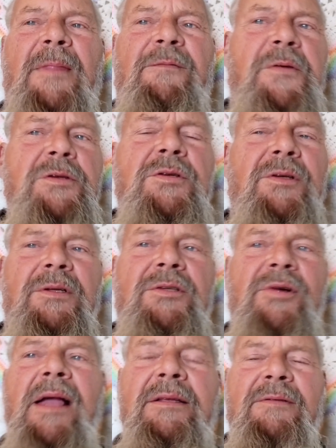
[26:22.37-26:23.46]
Physical
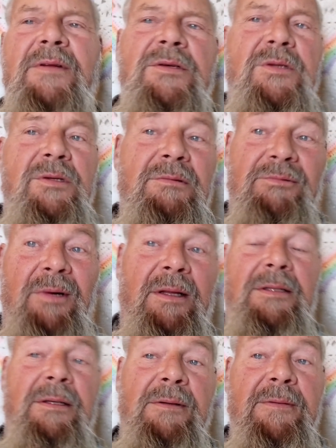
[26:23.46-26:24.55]
attractiveness is
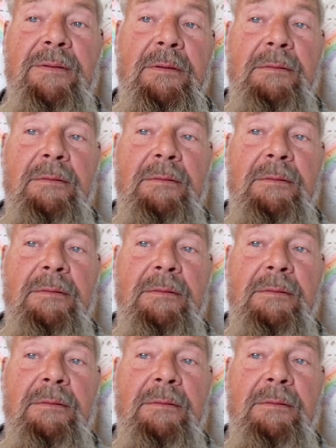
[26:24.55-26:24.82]
relative.